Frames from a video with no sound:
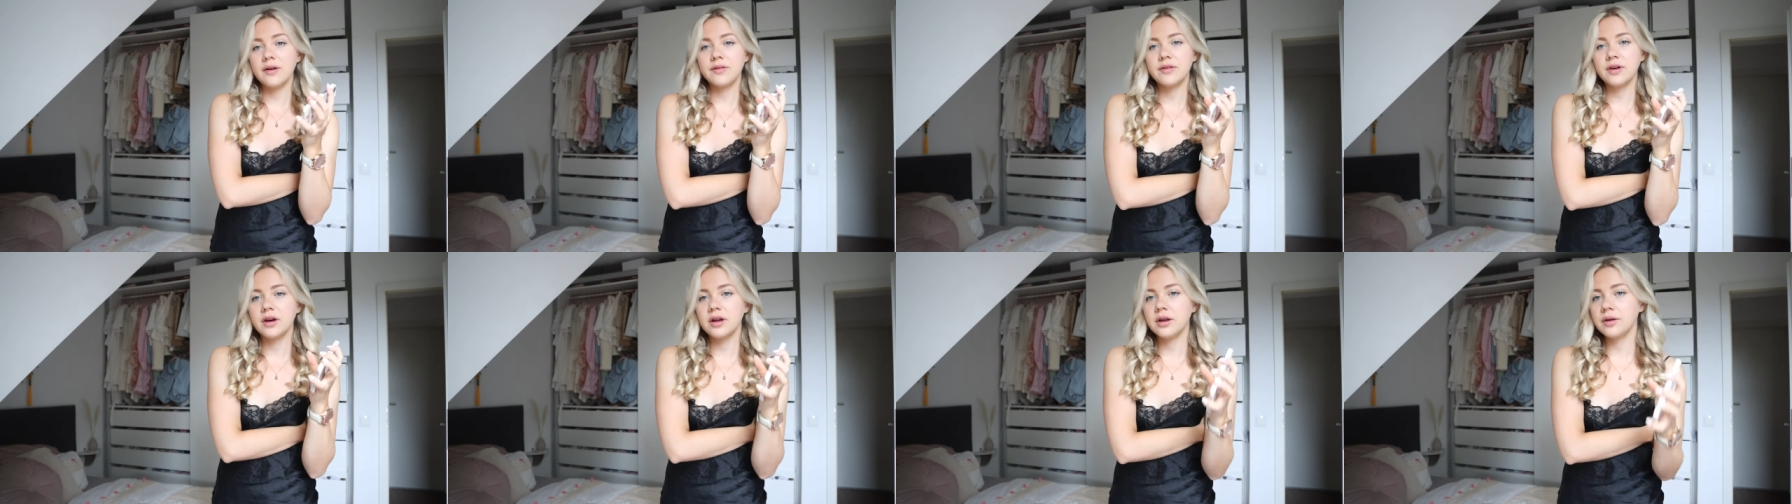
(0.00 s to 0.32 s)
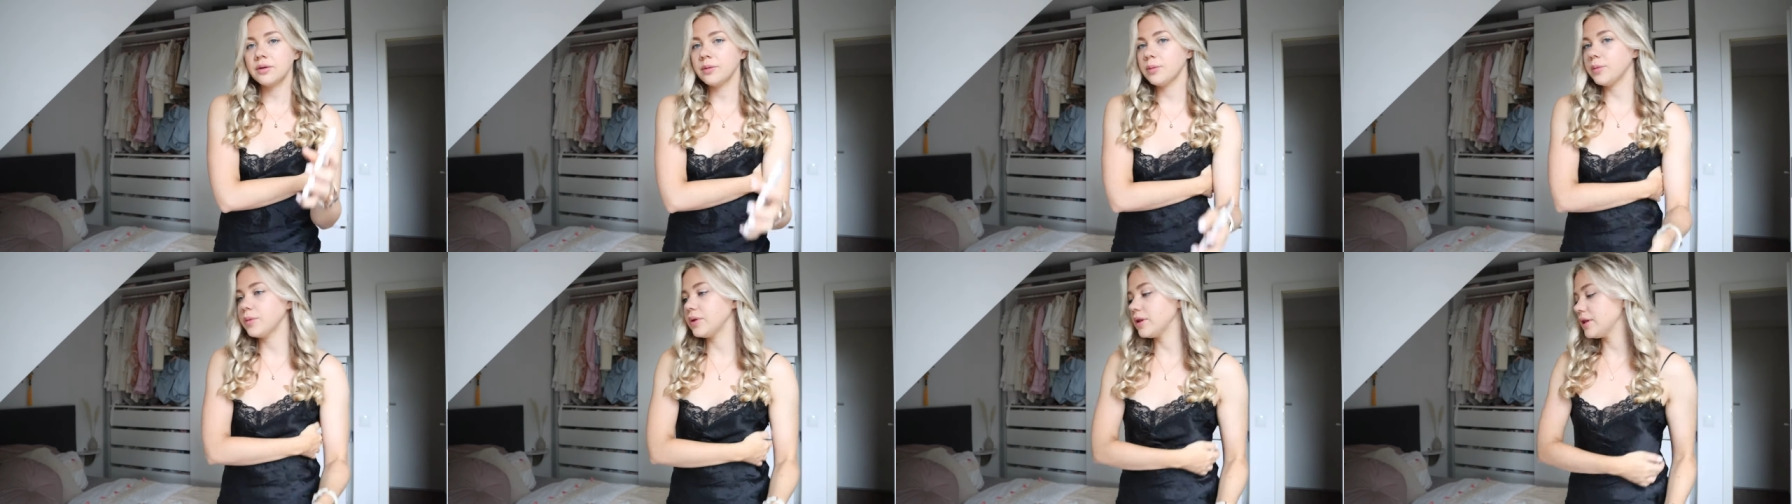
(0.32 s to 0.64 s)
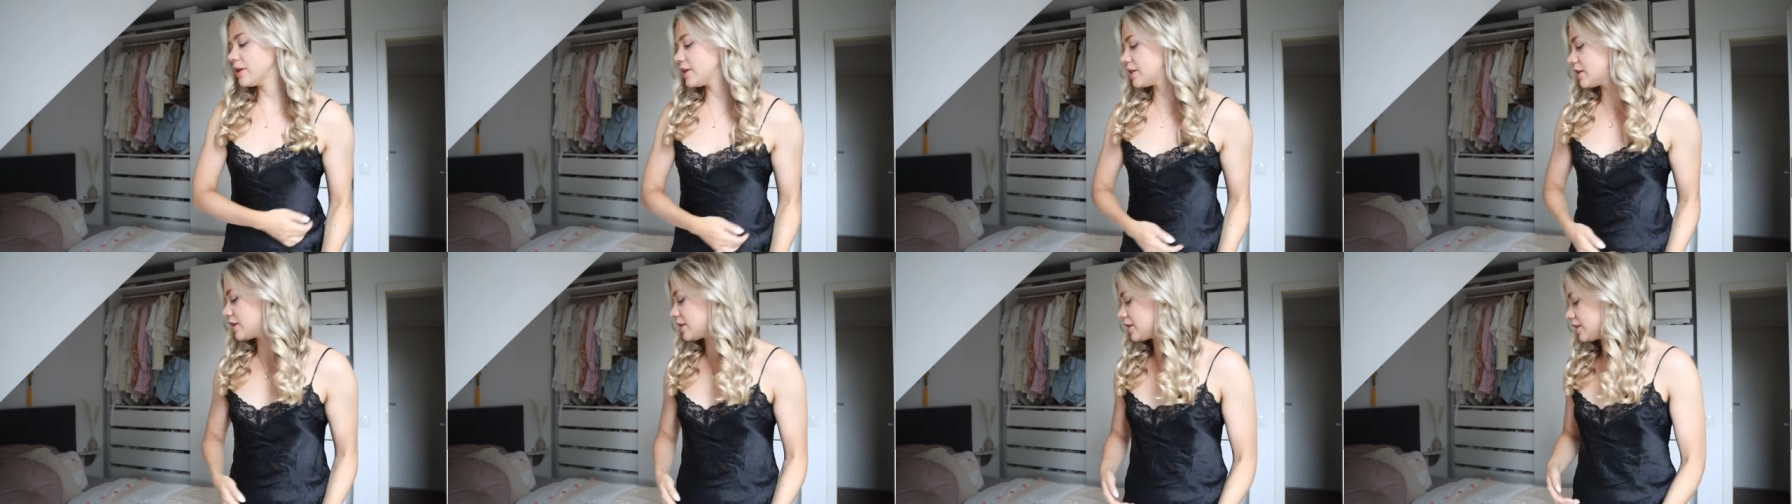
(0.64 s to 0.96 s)
got a
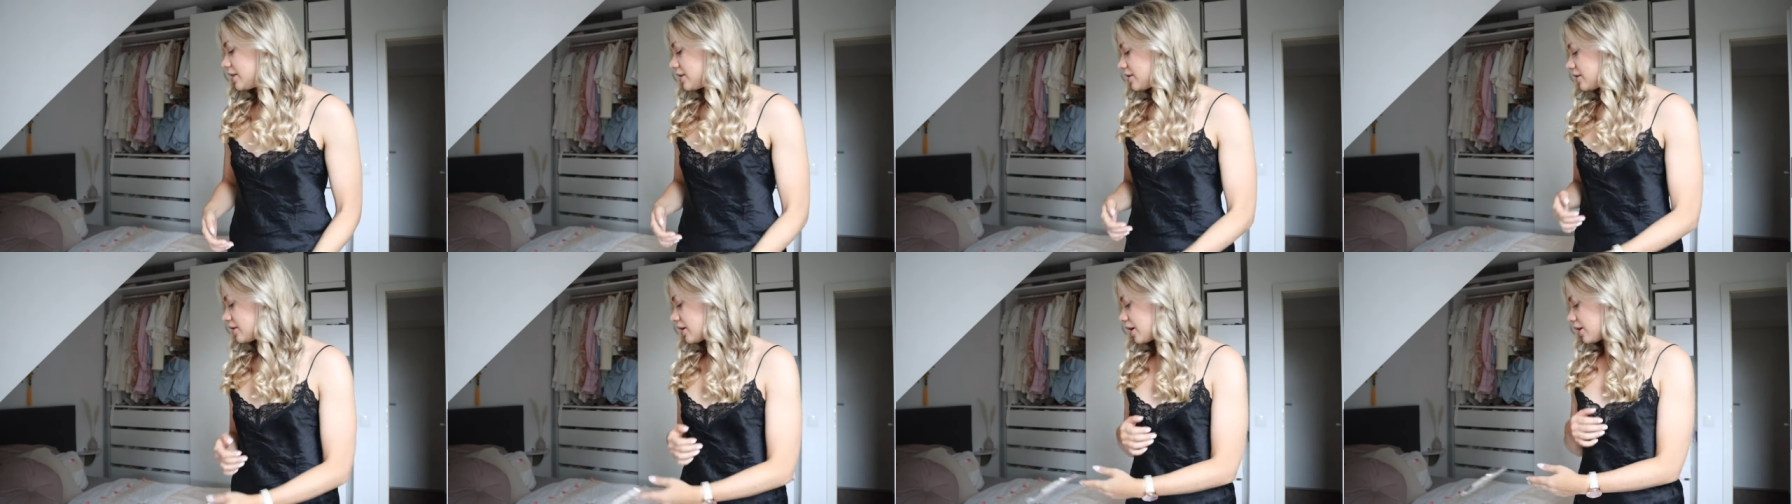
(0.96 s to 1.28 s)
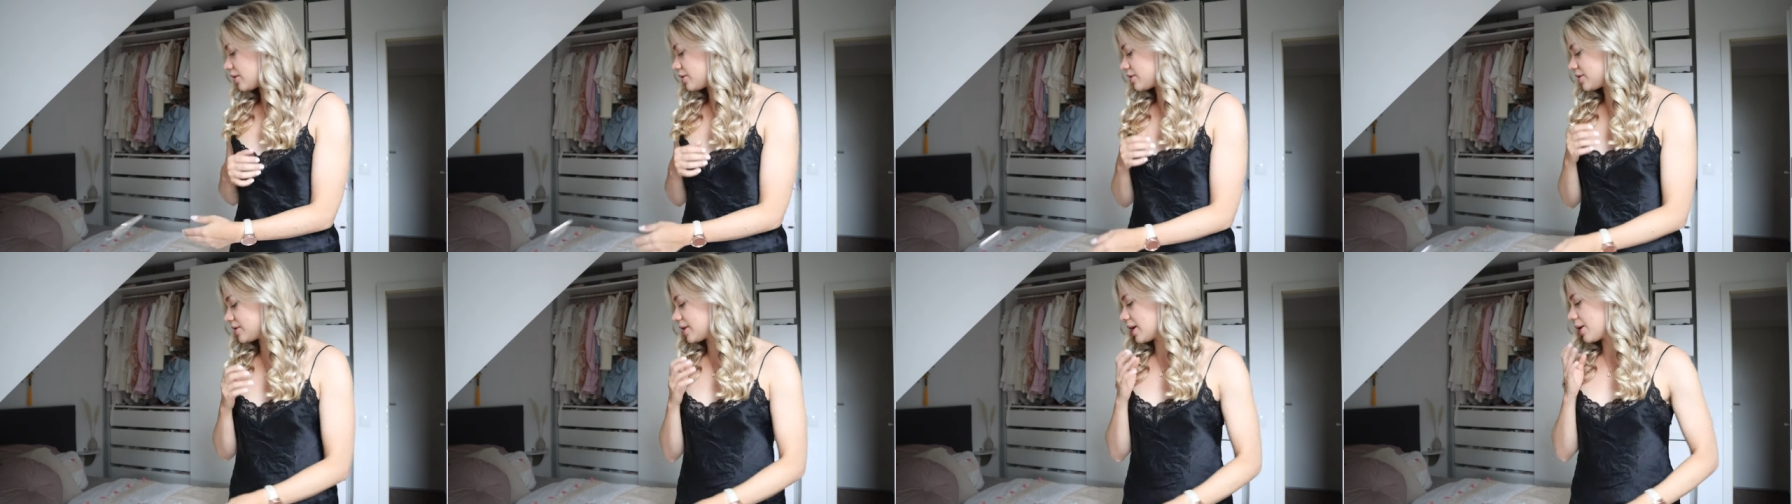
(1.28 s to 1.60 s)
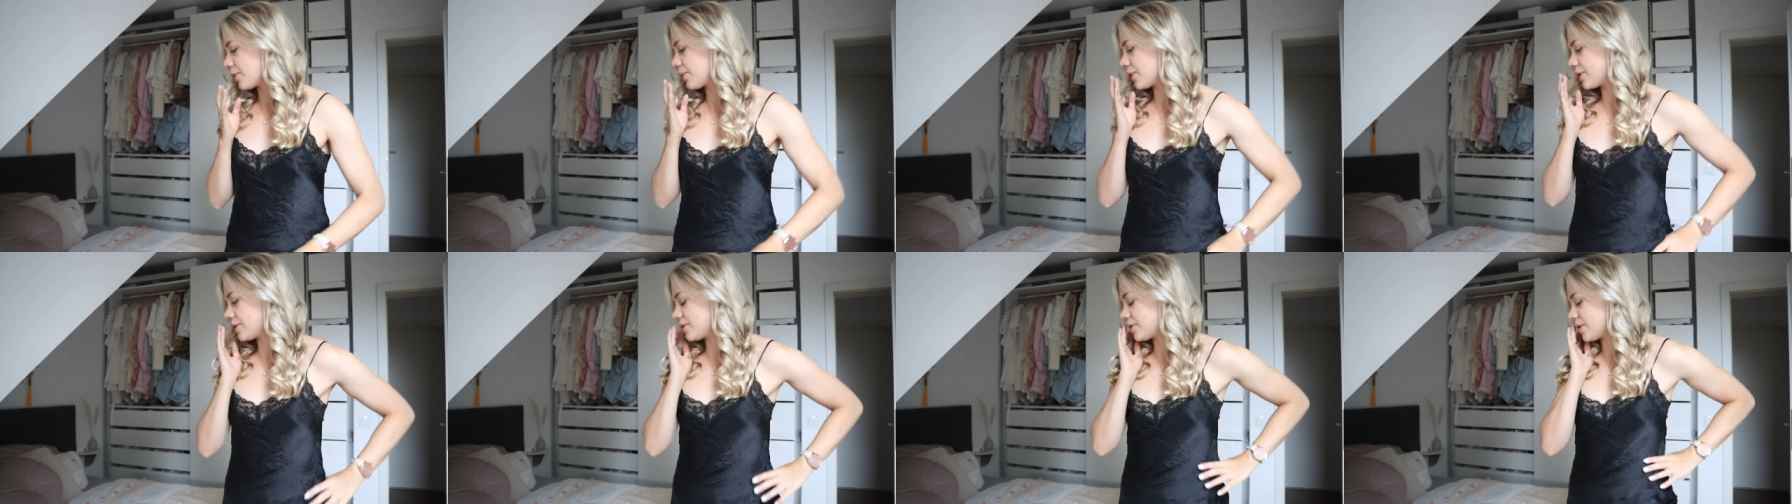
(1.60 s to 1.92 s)
million ideas on how to
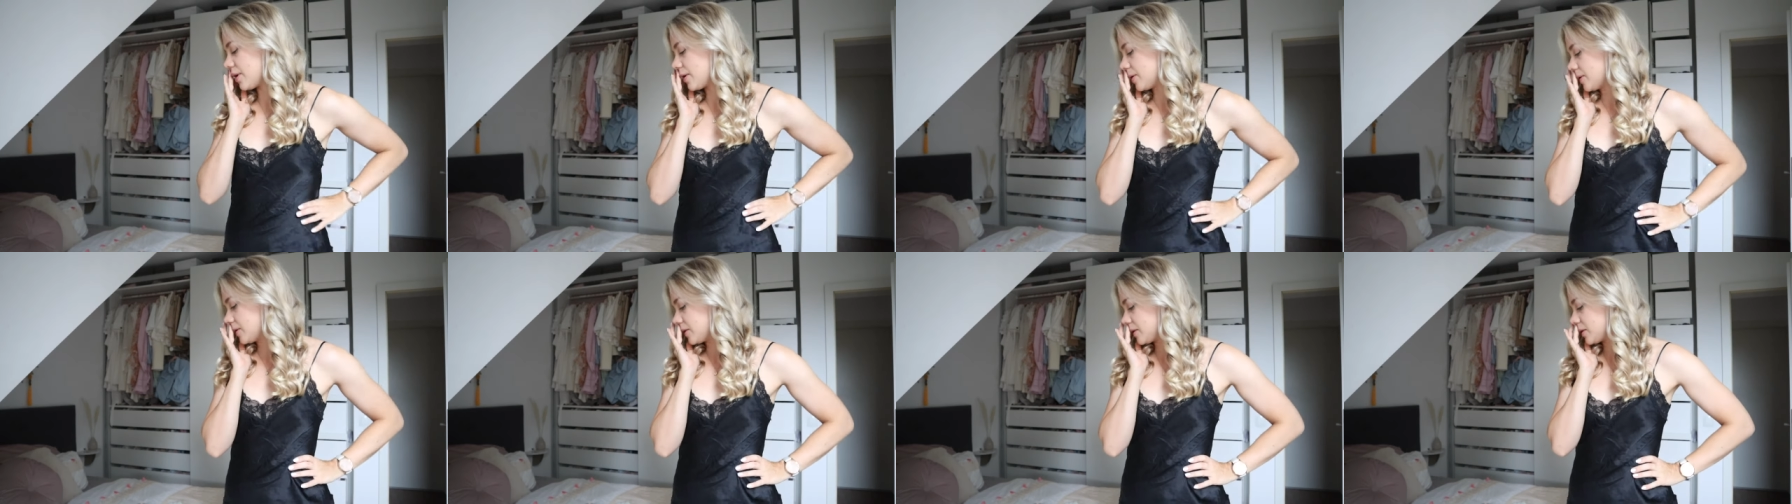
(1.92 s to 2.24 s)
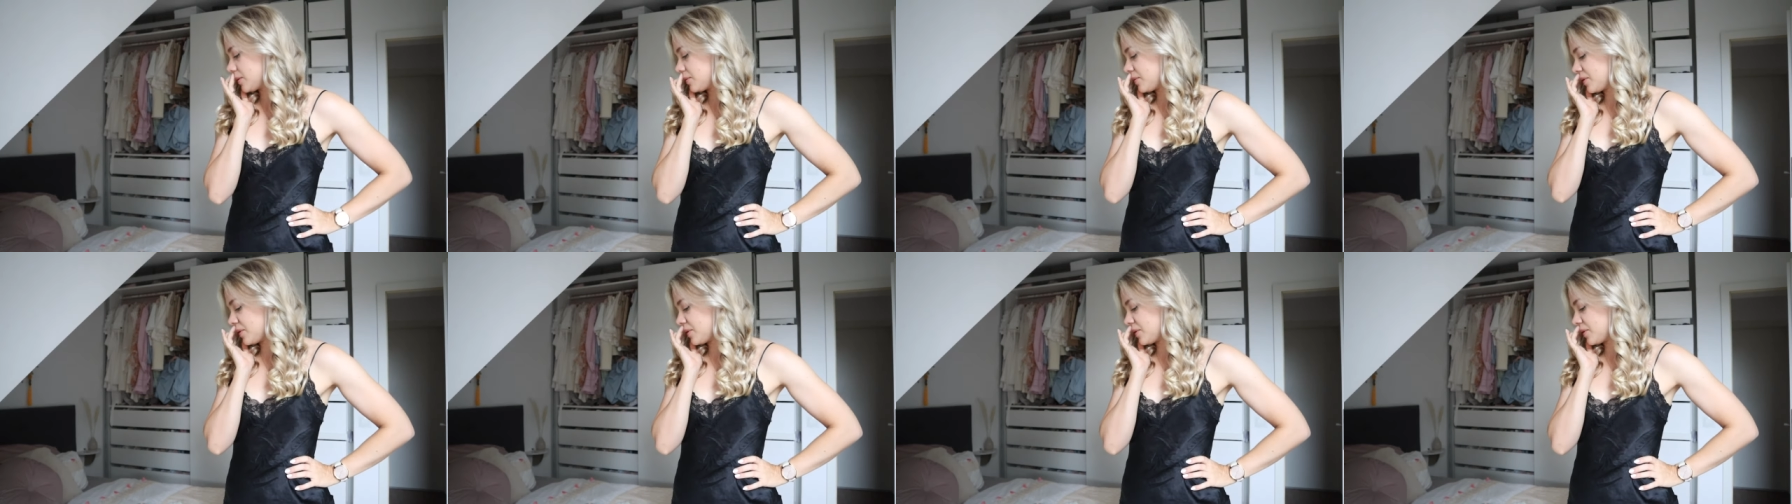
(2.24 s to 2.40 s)
style white trousers,